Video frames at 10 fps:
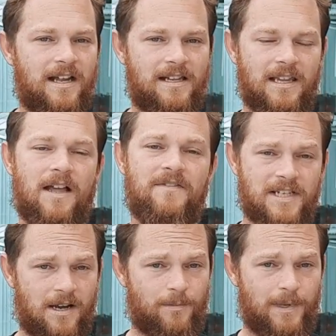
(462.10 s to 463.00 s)
gloves
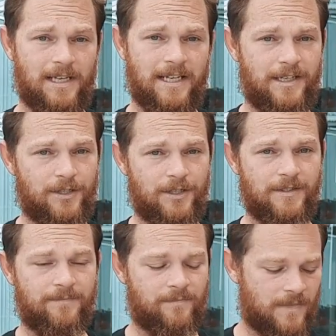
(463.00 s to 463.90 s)
are really
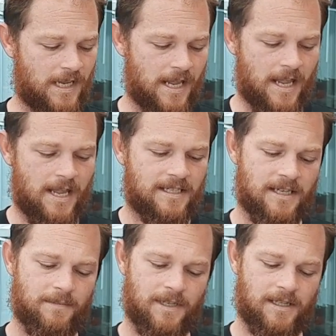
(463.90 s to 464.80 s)
good.
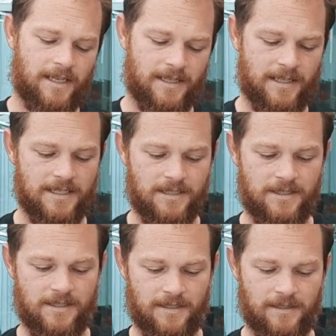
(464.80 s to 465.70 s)
Something like
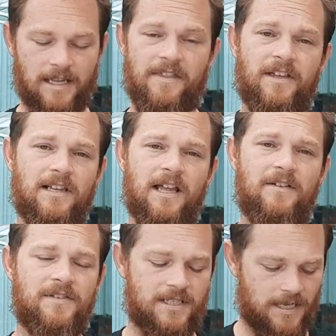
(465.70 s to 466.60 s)
these leather
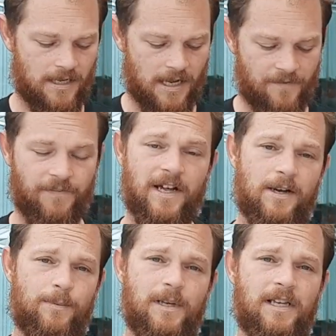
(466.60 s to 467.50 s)
gloves, I find
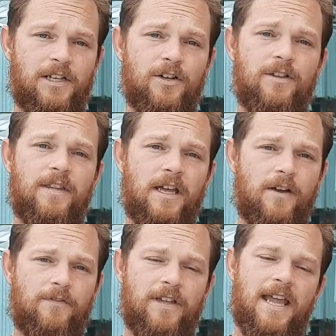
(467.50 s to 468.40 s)
are really good. They
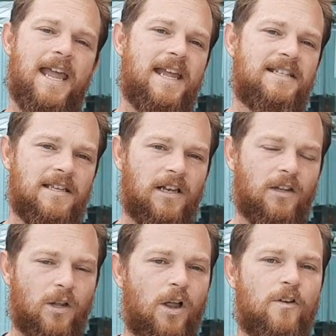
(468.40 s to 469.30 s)
offer your hands a
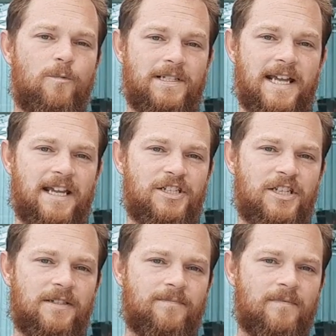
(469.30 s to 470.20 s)
lot of
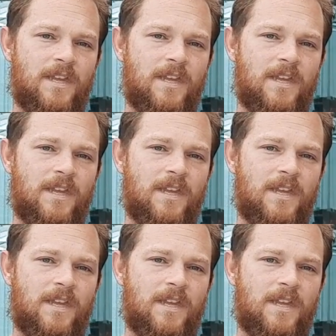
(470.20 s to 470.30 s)
protection,